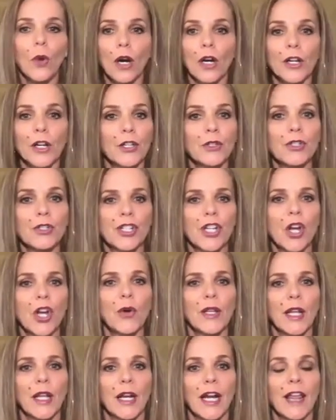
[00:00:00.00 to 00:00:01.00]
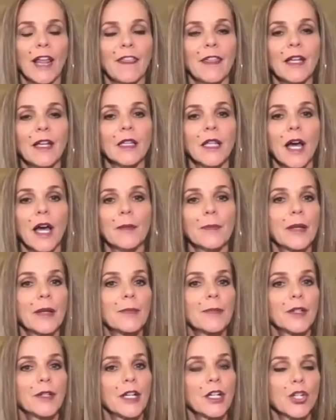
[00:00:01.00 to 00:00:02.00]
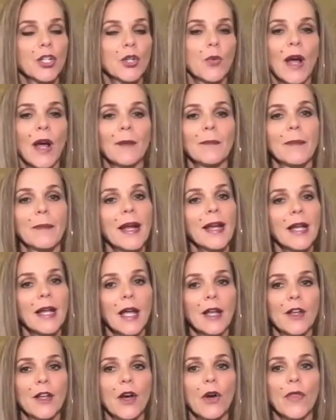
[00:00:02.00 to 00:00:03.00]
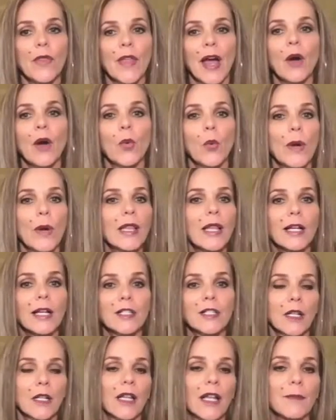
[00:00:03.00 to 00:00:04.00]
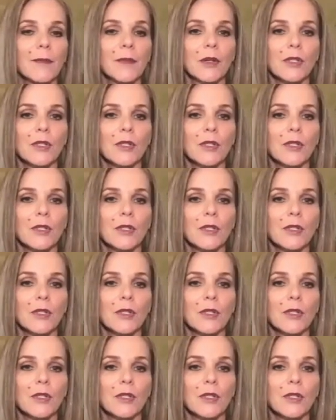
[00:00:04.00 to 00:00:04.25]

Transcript: are a Houstonian, and I think a lot of people nationwide might not know that. We like to claim you